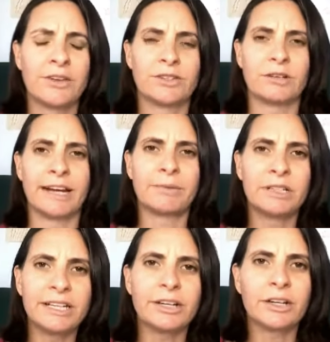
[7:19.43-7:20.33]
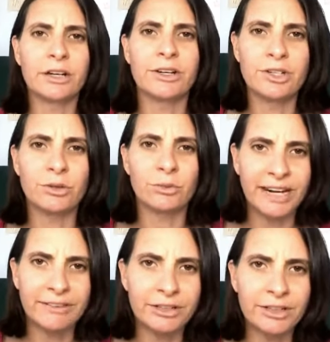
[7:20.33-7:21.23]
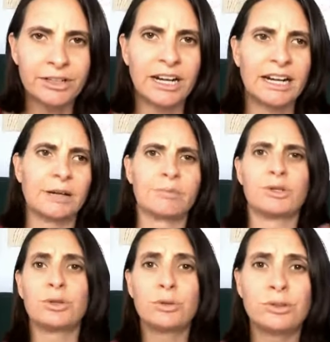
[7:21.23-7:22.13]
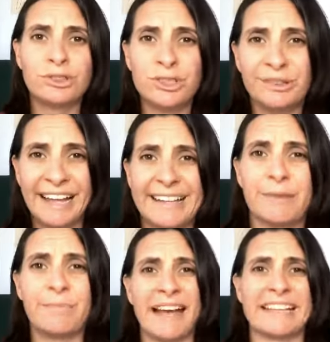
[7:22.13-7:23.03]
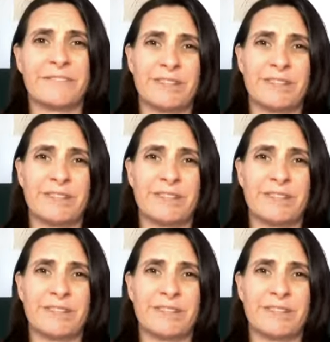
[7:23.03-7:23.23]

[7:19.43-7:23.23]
So I really encourage you, whatever tools you like best.